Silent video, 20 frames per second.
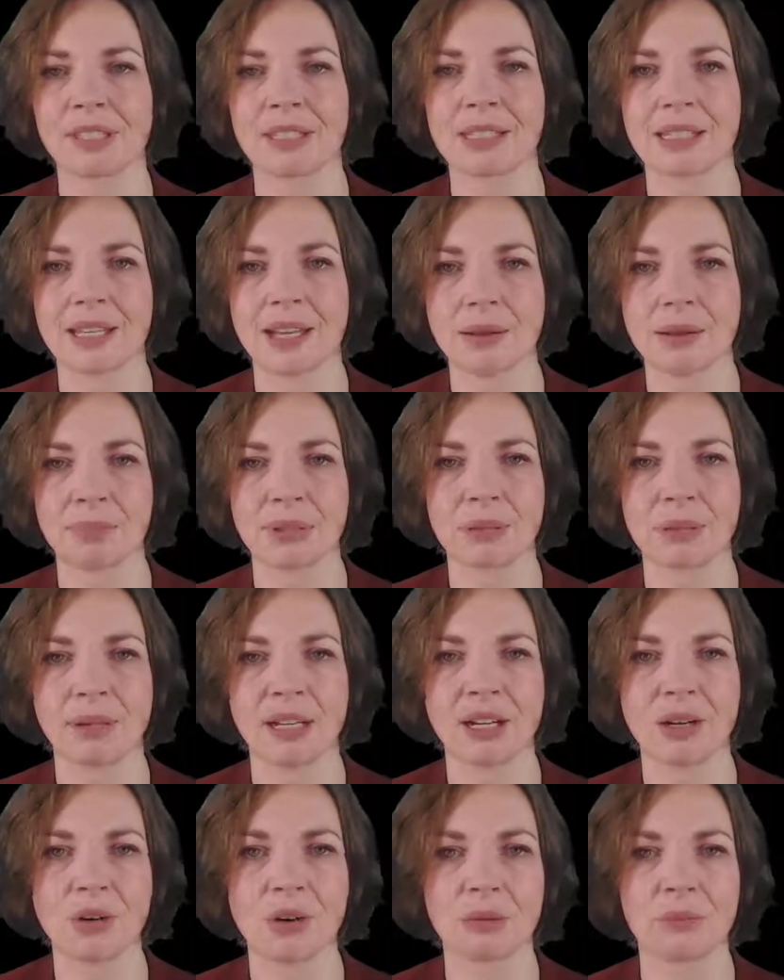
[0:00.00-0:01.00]
the sample
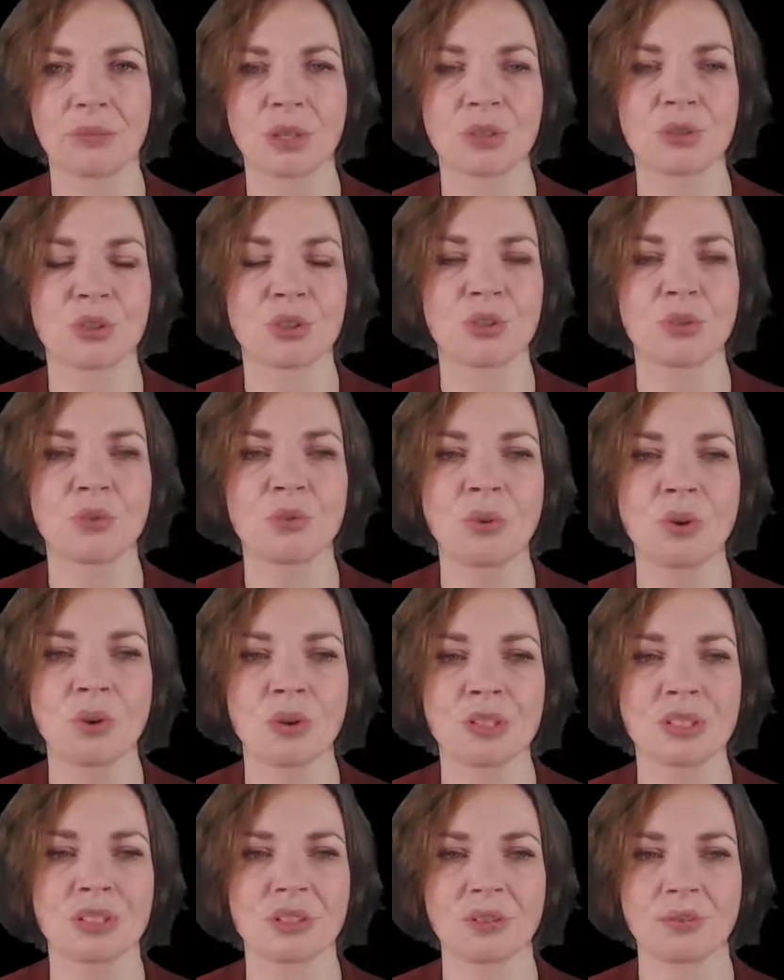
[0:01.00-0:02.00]
by almost 2
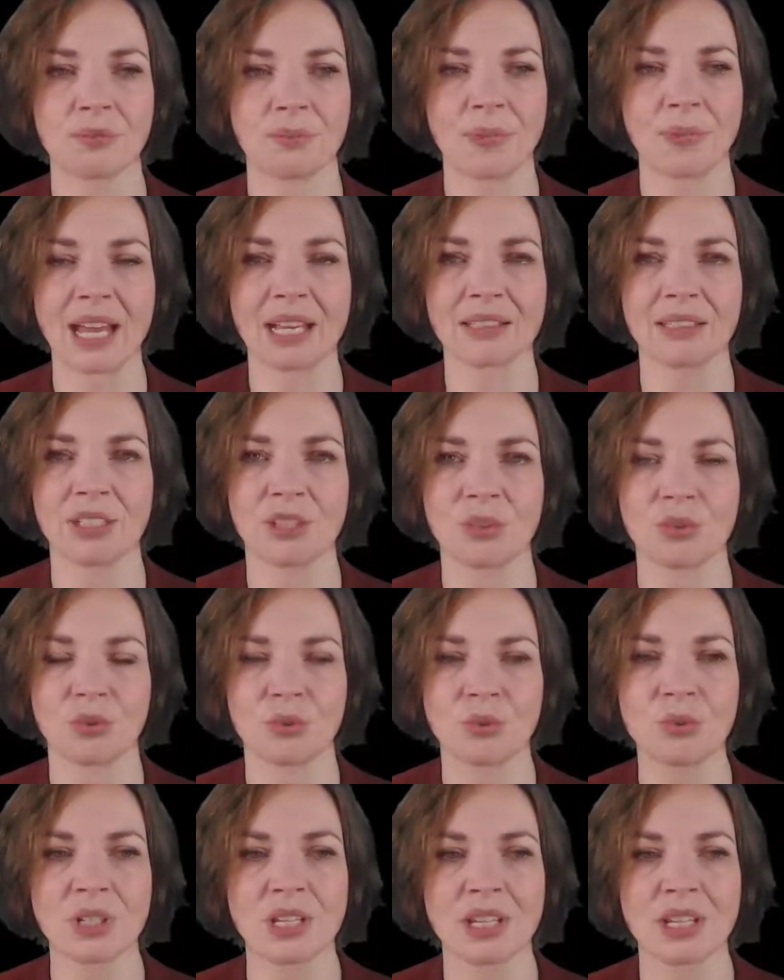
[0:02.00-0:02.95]
orders of magnitude.